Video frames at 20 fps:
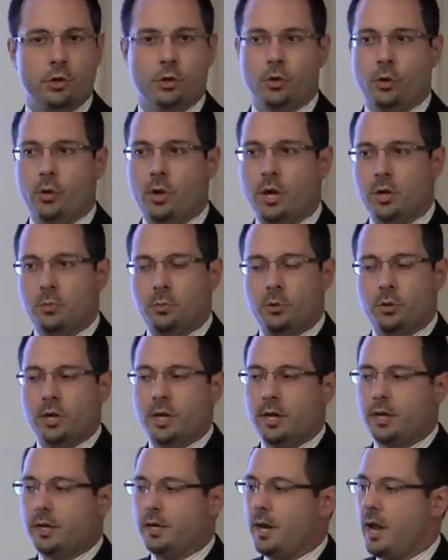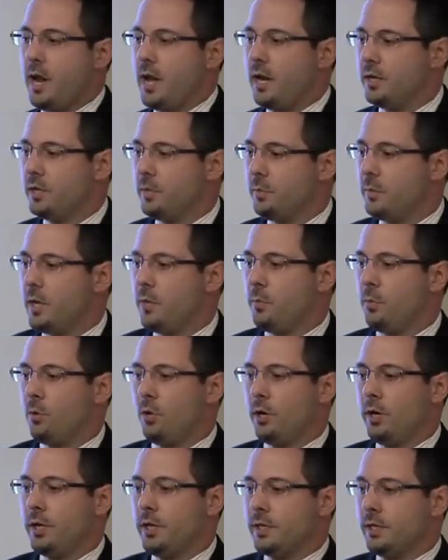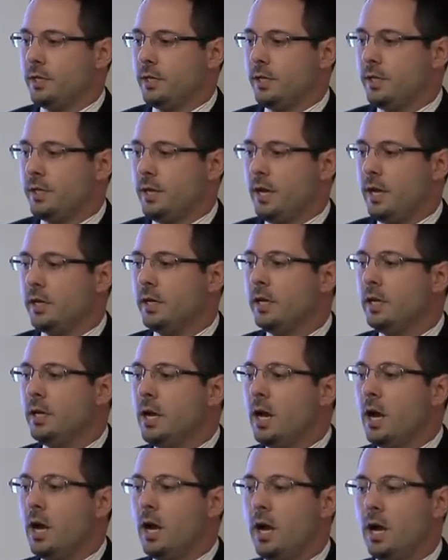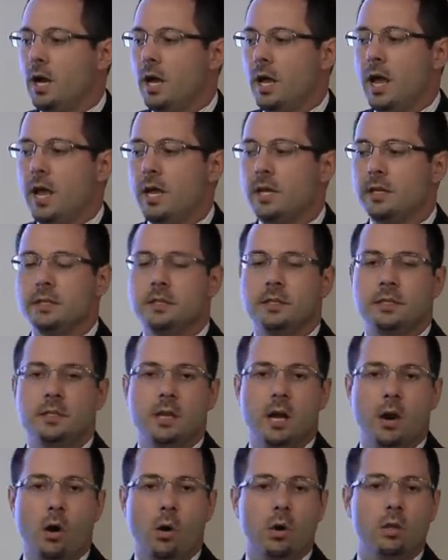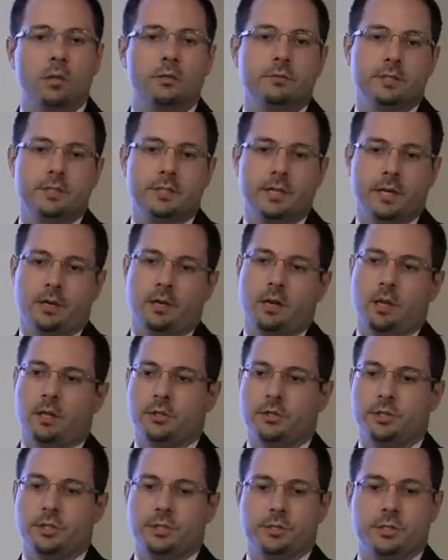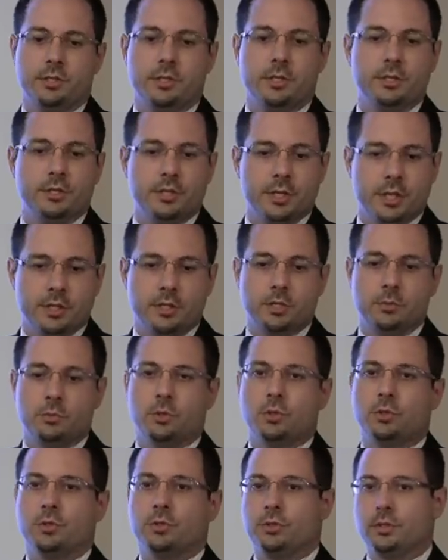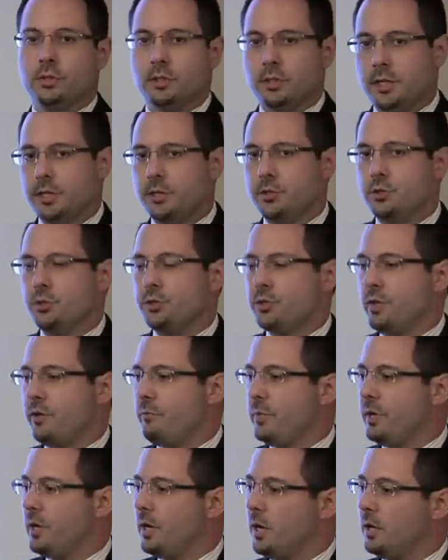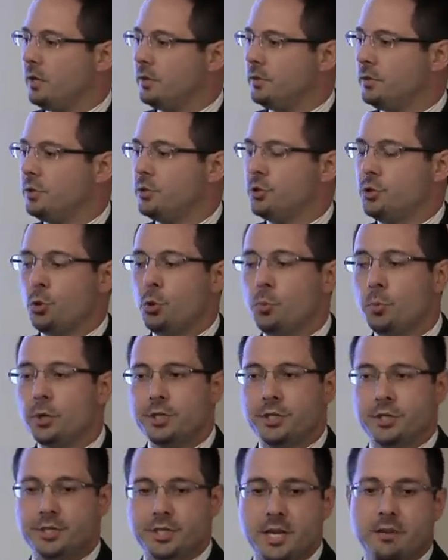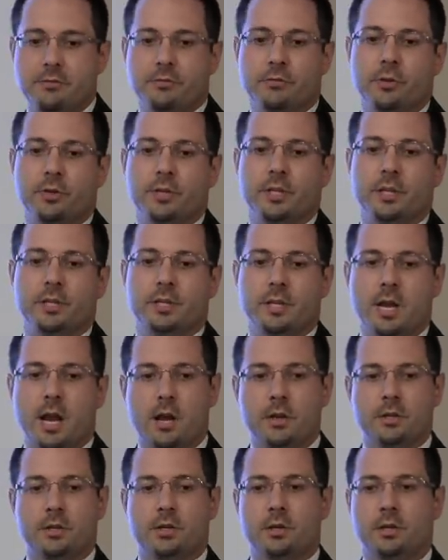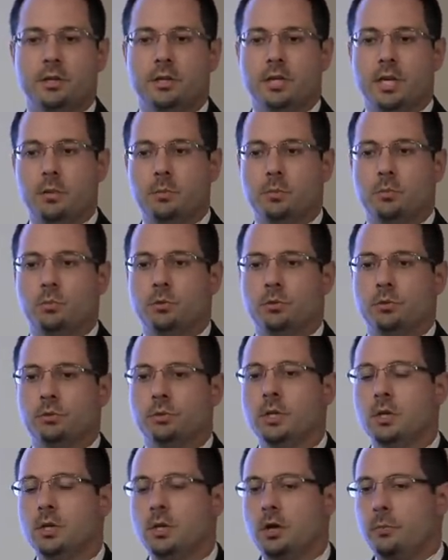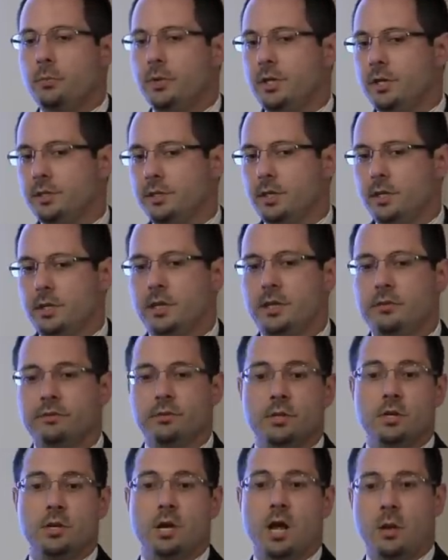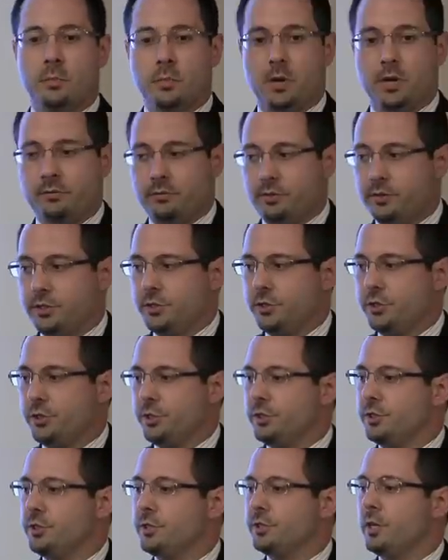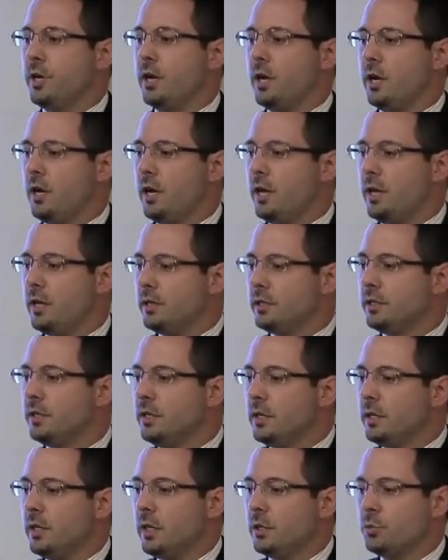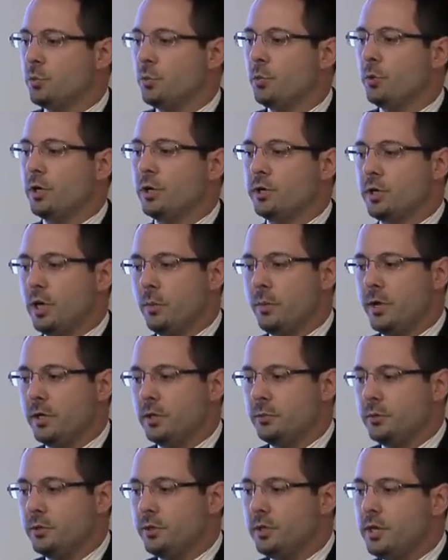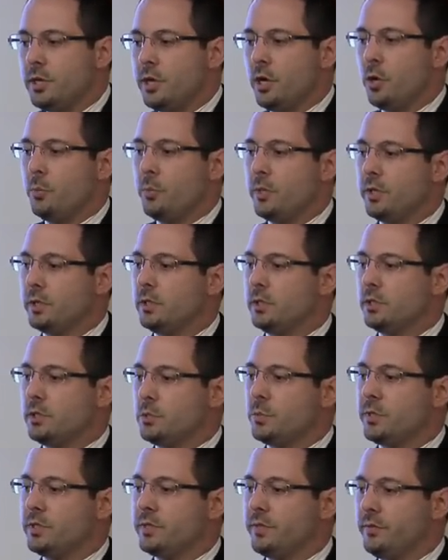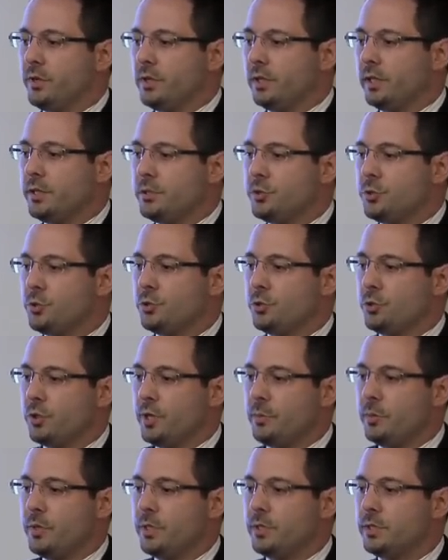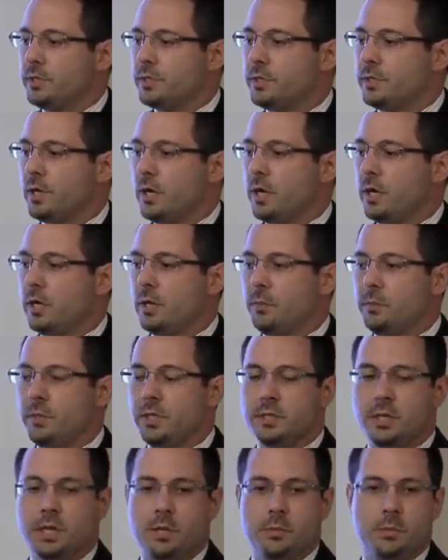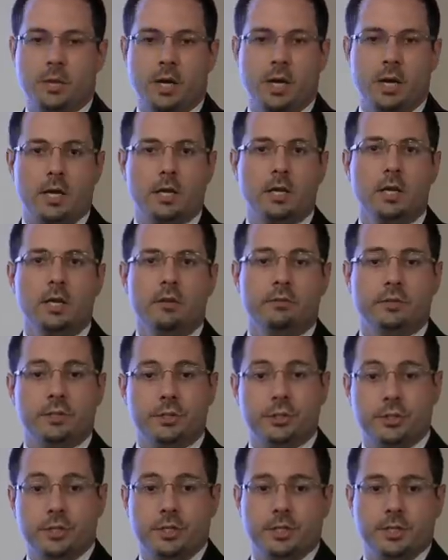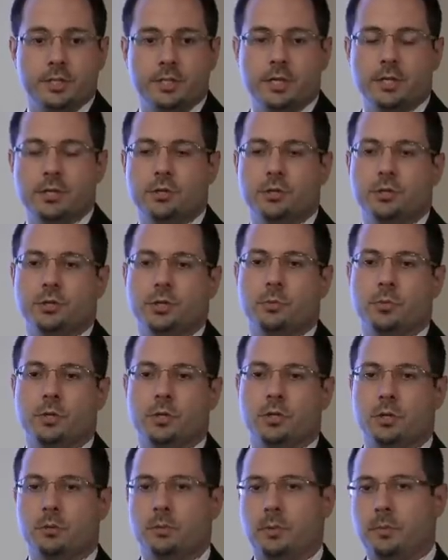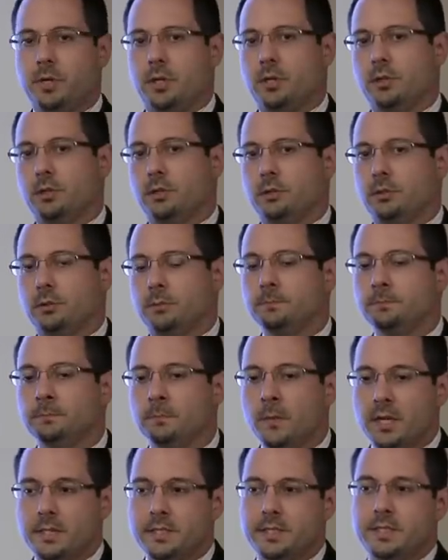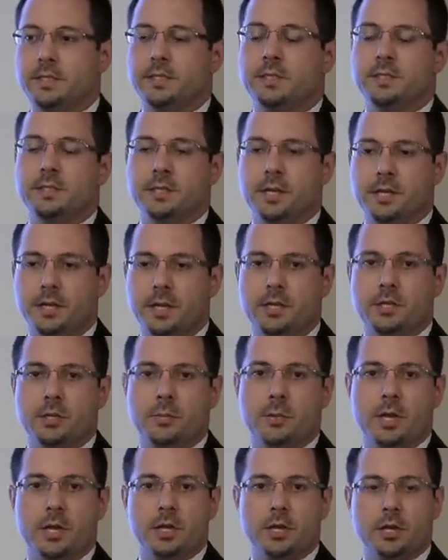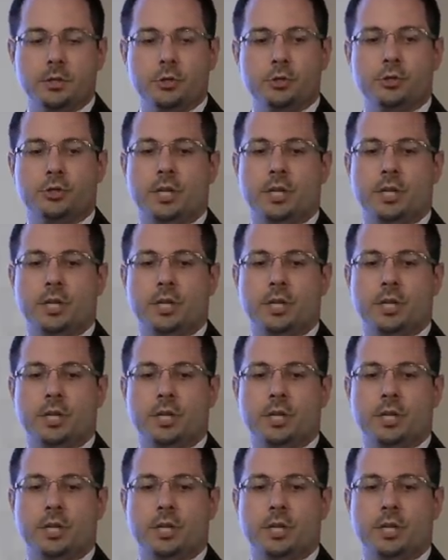go out and put out an ad in the paper or anything like that. And all of the technologies, the injectables, the lasers have become so much safer that now they're capable of being done even not by physicians. And that's what we're going to talk about, the Neo, but the specific laser treatments can be done by physician extenders, can be done by medical assistants, again, depending on your